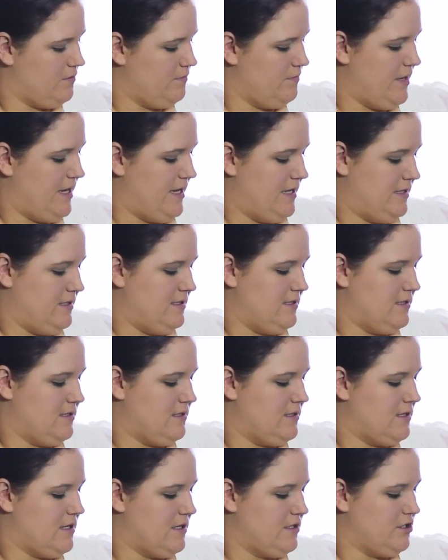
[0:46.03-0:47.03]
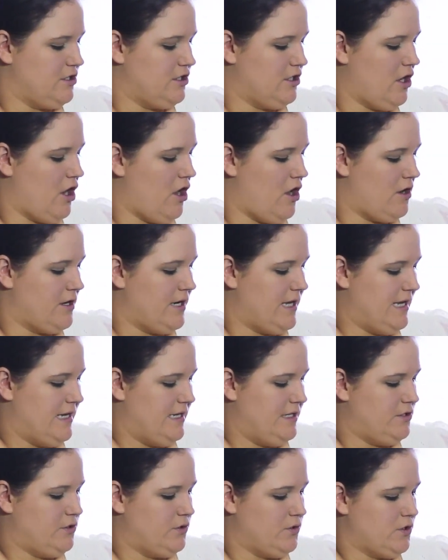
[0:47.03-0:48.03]
means that she can't
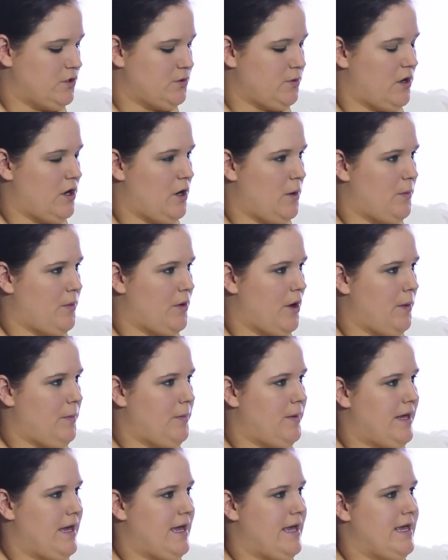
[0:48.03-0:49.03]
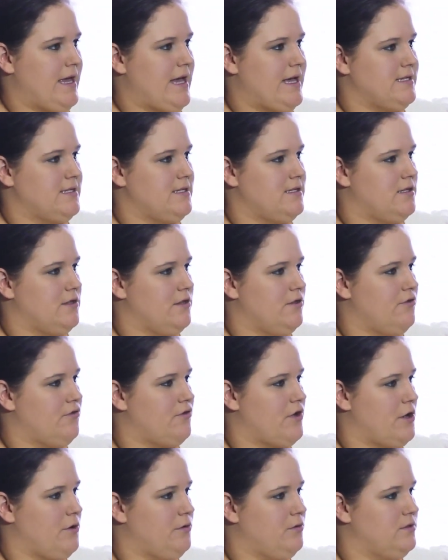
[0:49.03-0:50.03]
eat or swallow properly as the
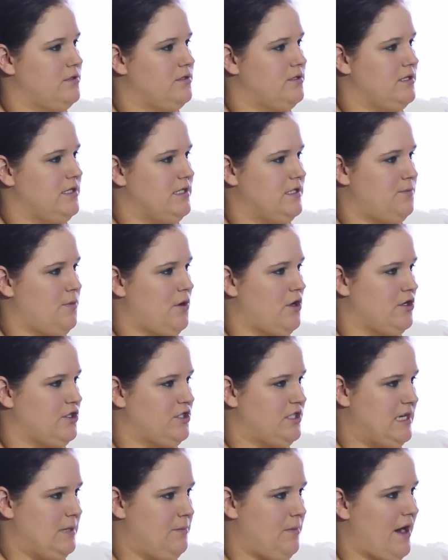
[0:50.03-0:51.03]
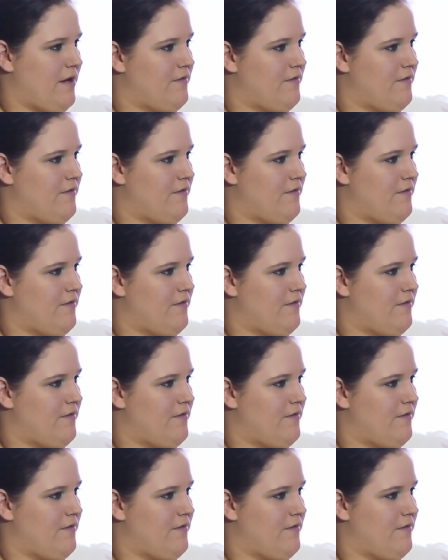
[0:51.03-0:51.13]
throat is partially